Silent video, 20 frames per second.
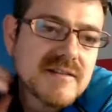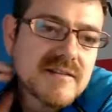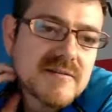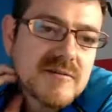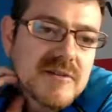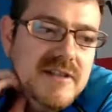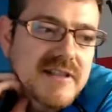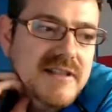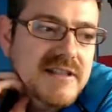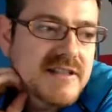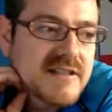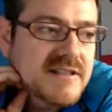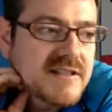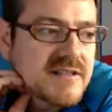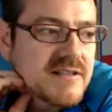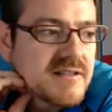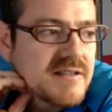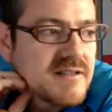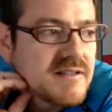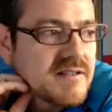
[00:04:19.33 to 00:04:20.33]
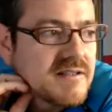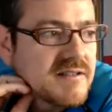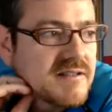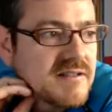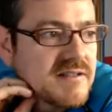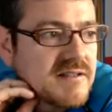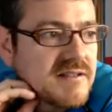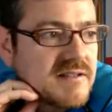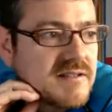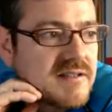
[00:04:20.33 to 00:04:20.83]
yeah. Well, the
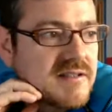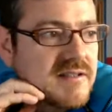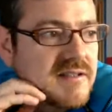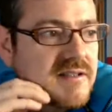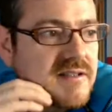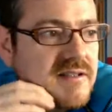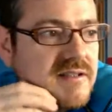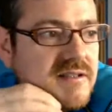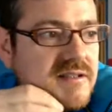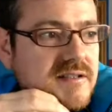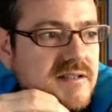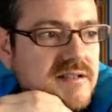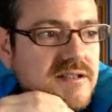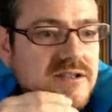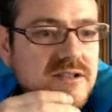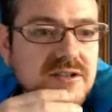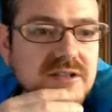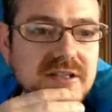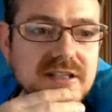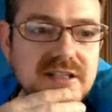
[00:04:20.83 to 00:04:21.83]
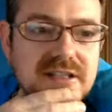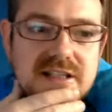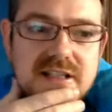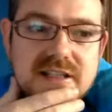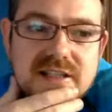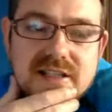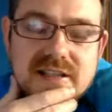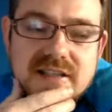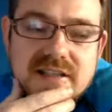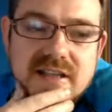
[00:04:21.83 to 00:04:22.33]
story is
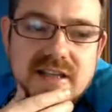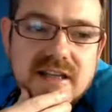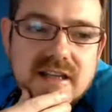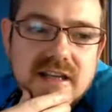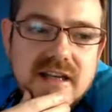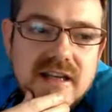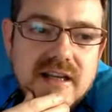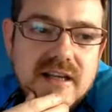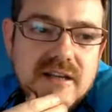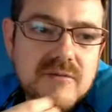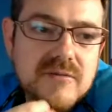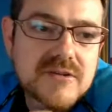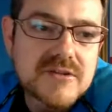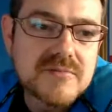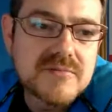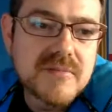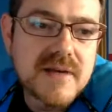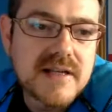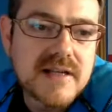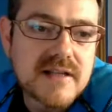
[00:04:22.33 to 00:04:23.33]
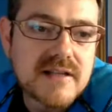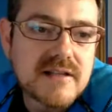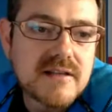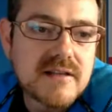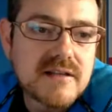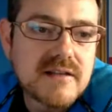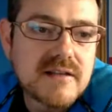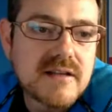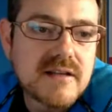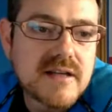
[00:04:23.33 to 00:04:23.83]
that I was
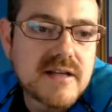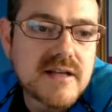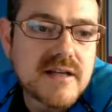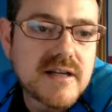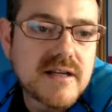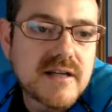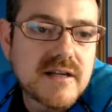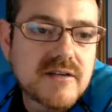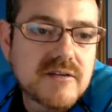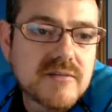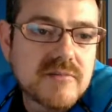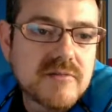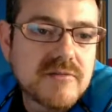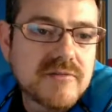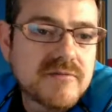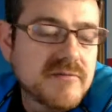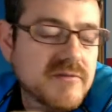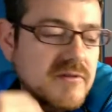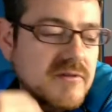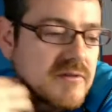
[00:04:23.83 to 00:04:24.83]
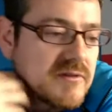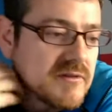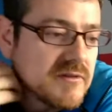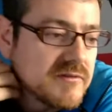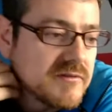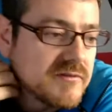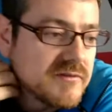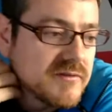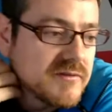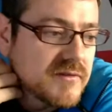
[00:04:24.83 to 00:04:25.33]
managing a group
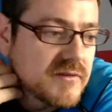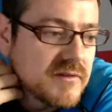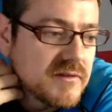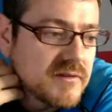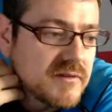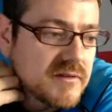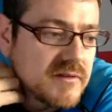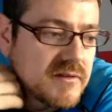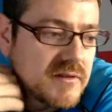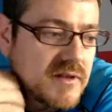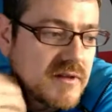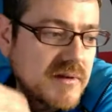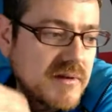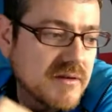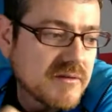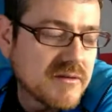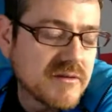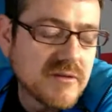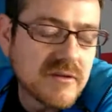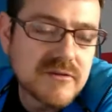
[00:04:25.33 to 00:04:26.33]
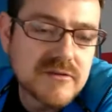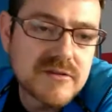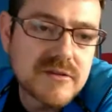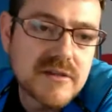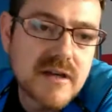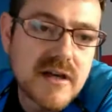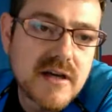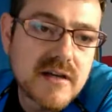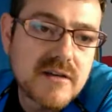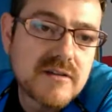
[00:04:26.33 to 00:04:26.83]
of about
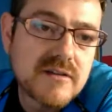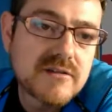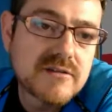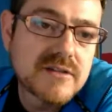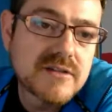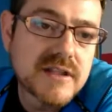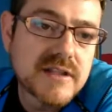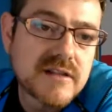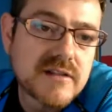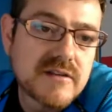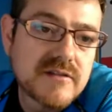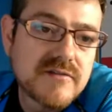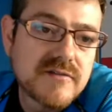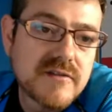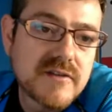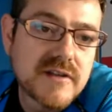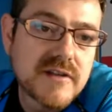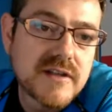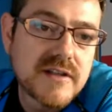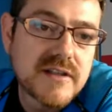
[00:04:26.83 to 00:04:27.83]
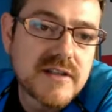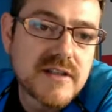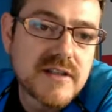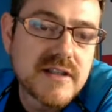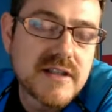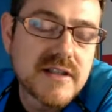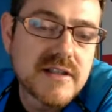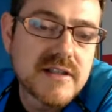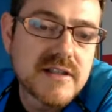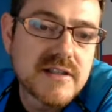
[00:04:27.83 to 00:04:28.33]
a dozen of
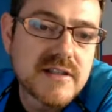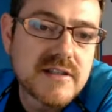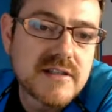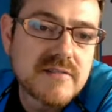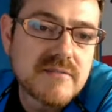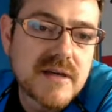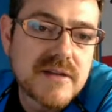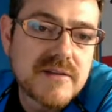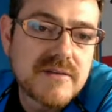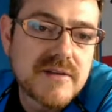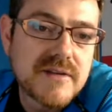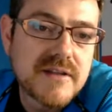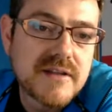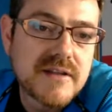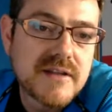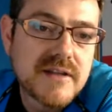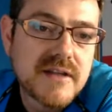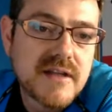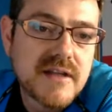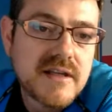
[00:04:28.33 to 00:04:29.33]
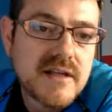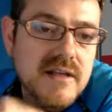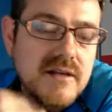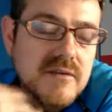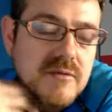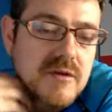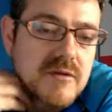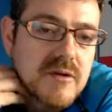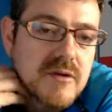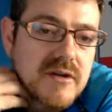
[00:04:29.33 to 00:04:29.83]
engineers in Madrid.
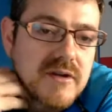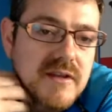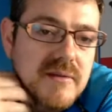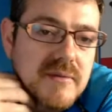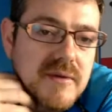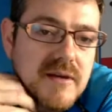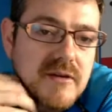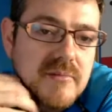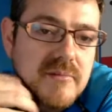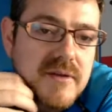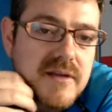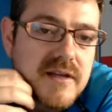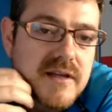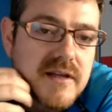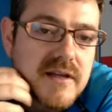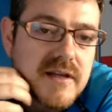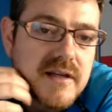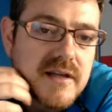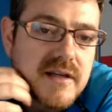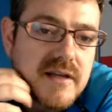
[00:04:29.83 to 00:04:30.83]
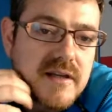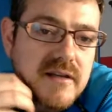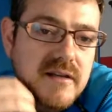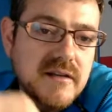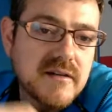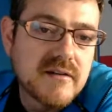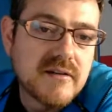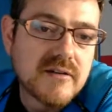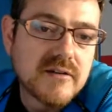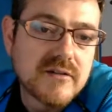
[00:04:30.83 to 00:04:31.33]
We were developing a
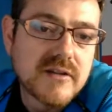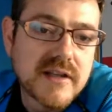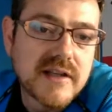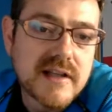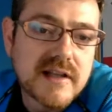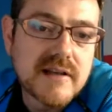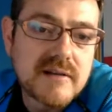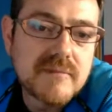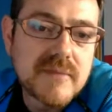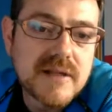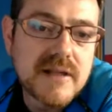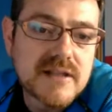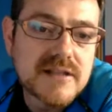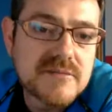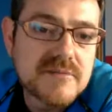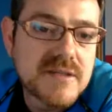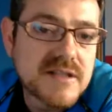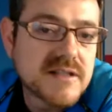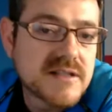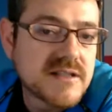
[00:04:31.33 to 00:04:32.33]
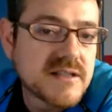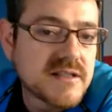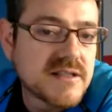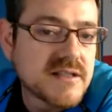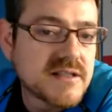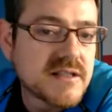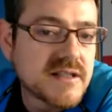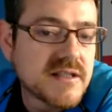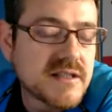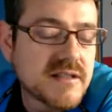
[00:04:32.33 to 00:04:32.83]
hotel management
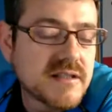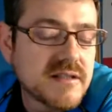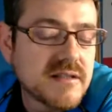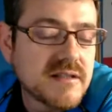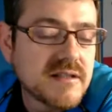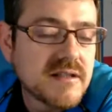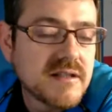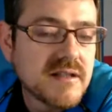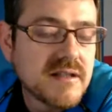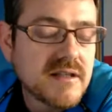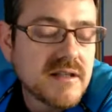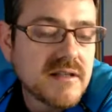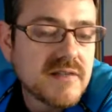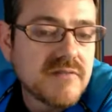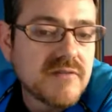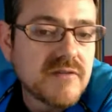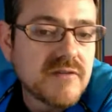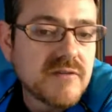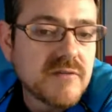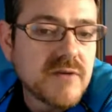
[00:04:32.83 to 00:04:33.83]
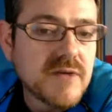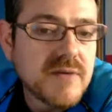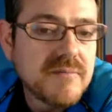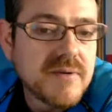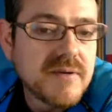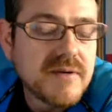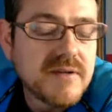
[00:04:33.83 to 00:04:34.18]
system for web.